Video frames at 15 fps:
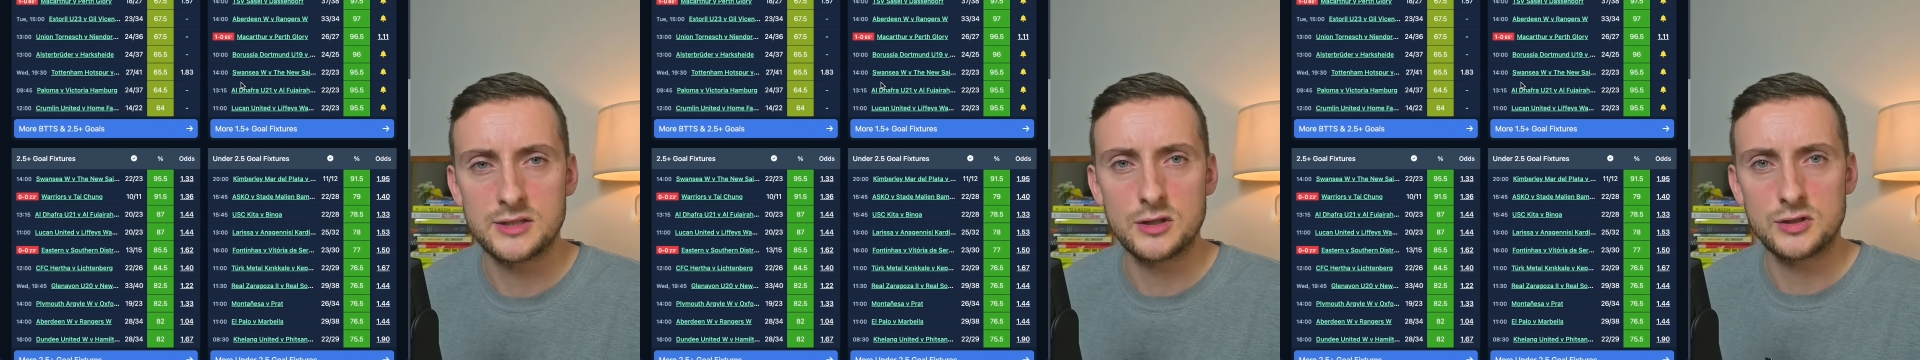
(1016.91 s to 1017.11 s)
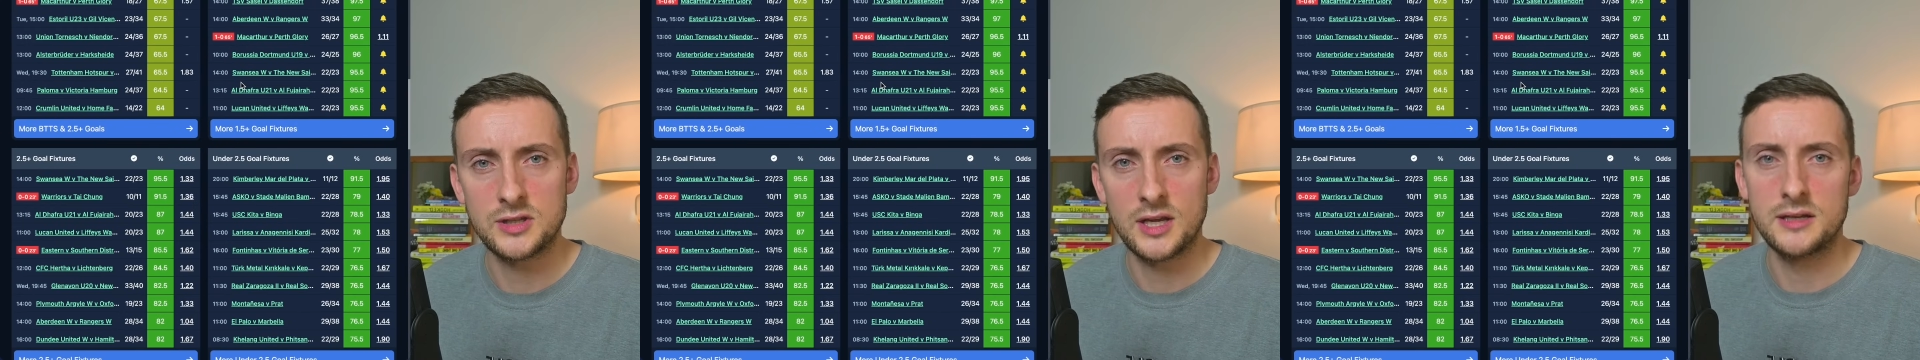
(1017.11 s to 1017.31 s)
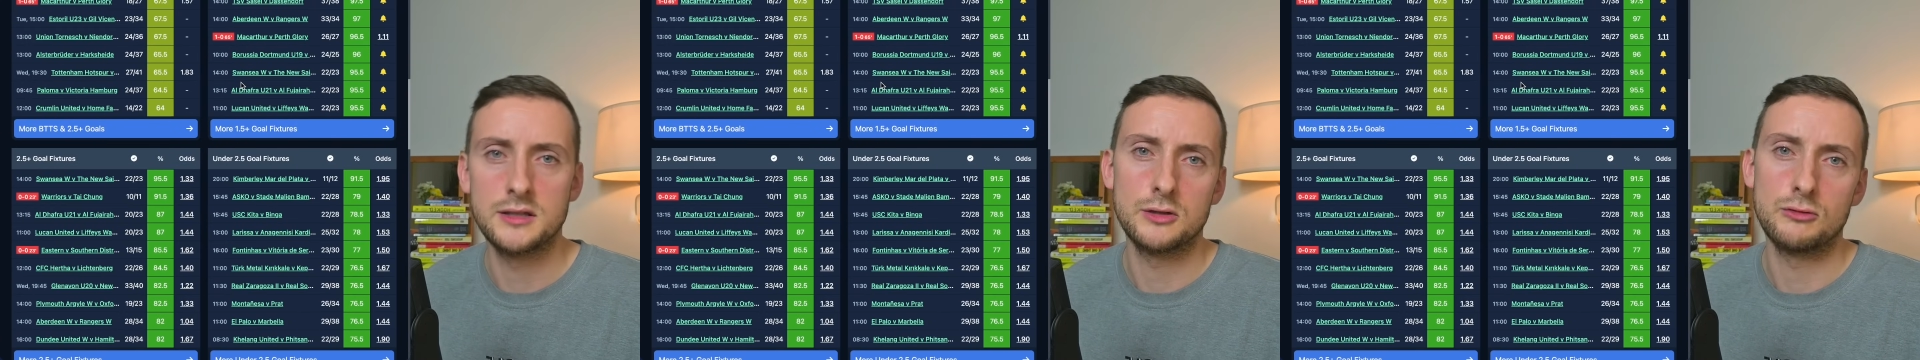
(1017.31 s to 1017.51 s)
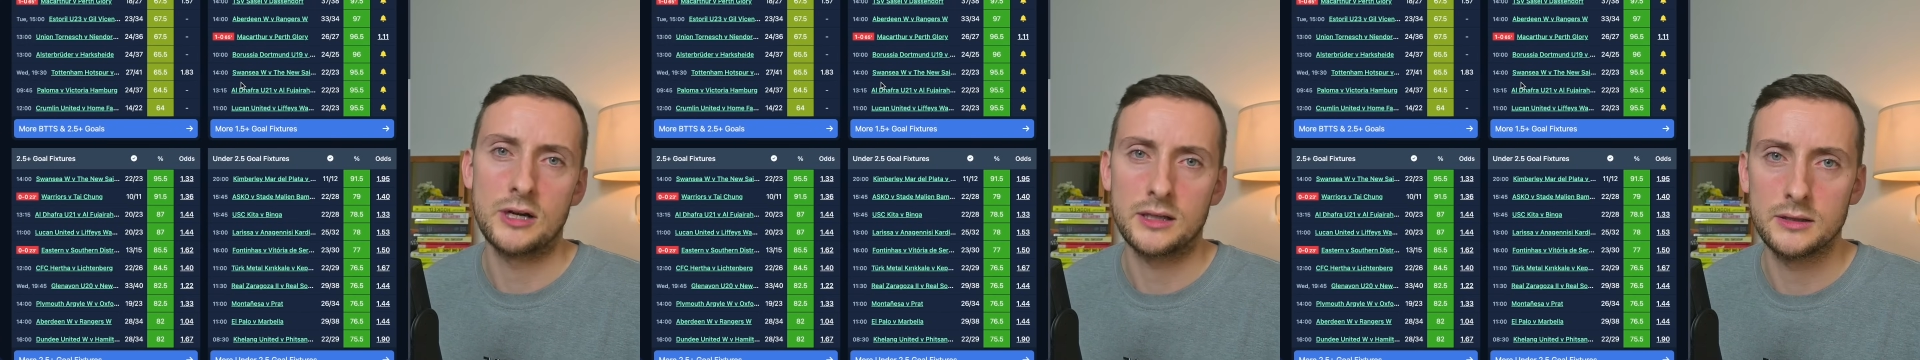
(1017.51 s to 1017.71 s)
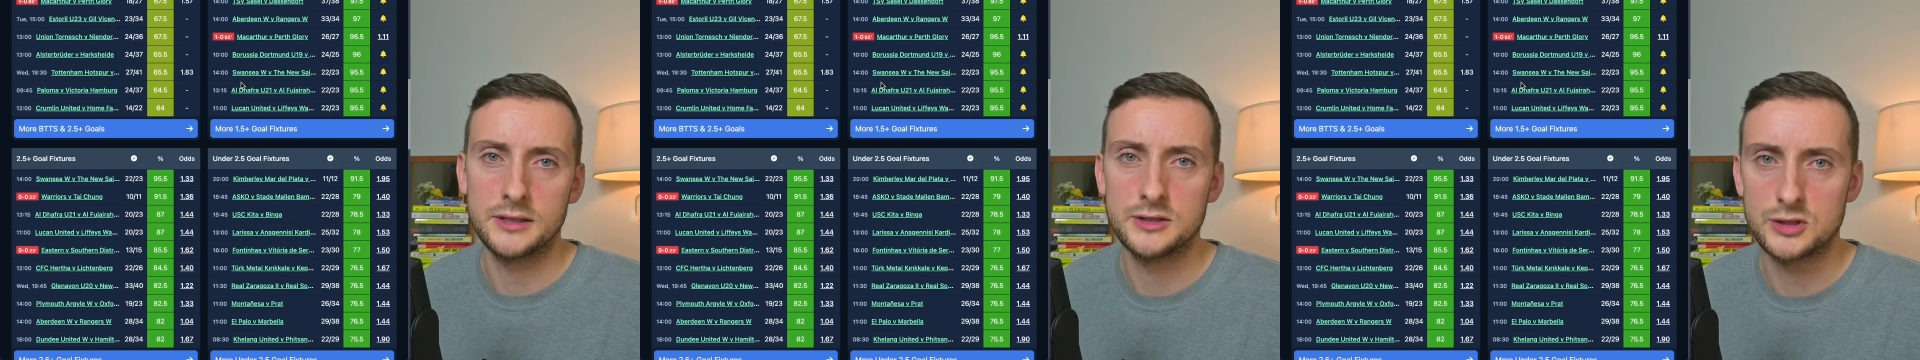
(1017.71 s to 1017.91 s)
sent
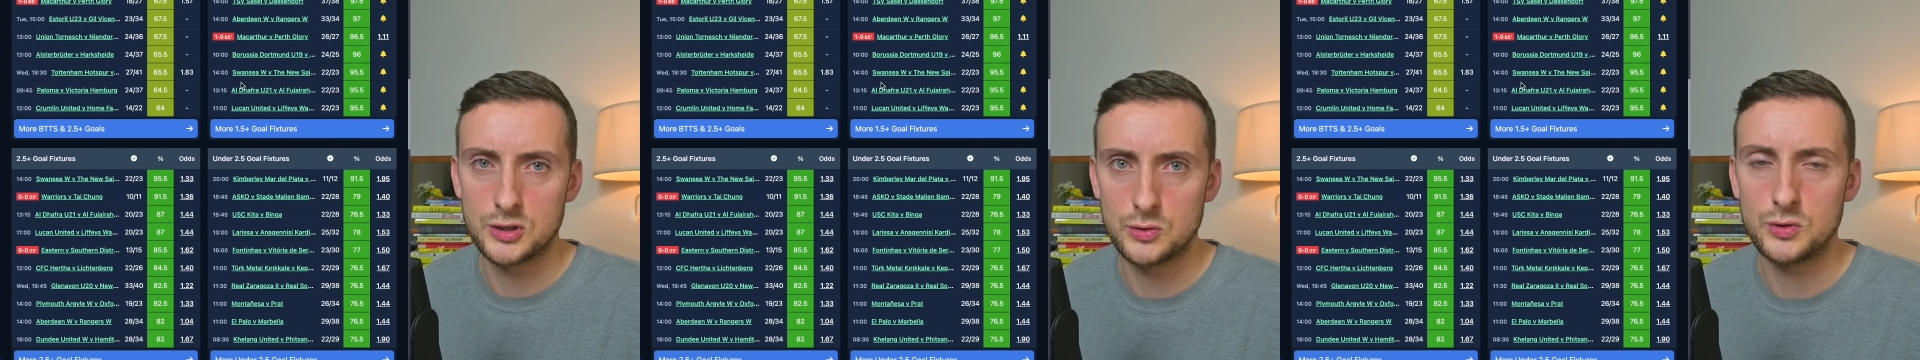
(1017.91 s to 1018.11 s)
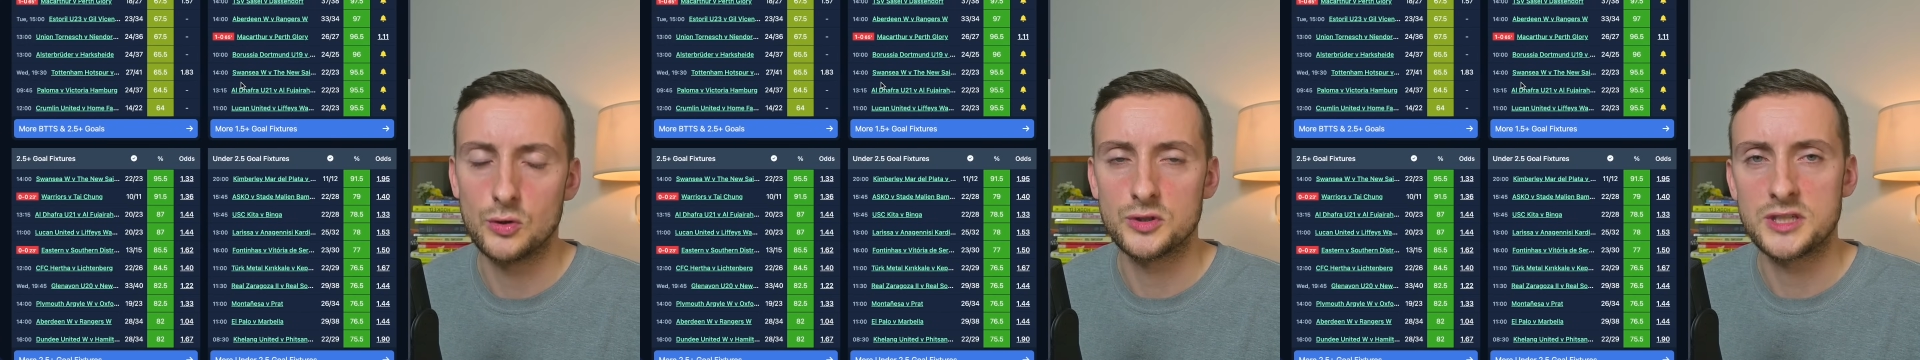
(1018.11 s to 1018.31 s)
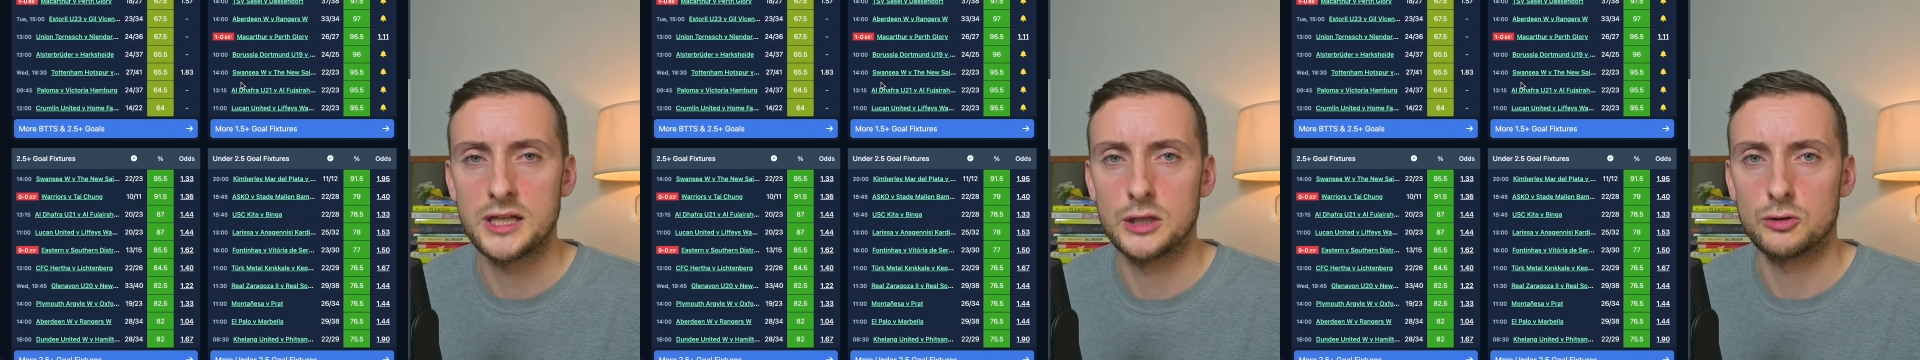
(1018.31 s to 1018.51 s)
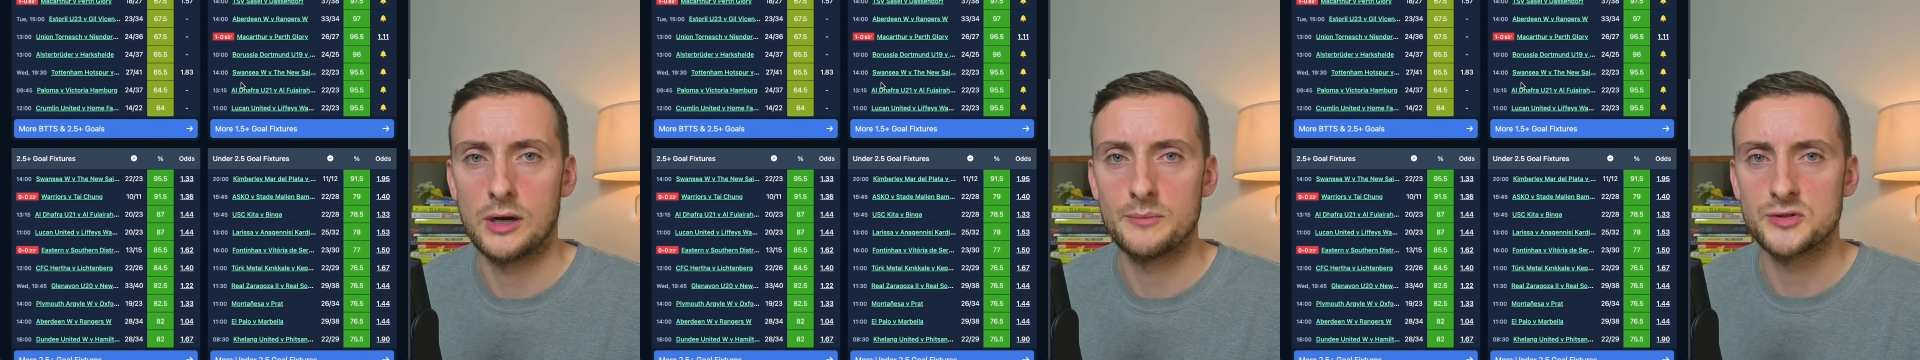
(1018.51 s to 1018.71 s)
directly to your Telegram.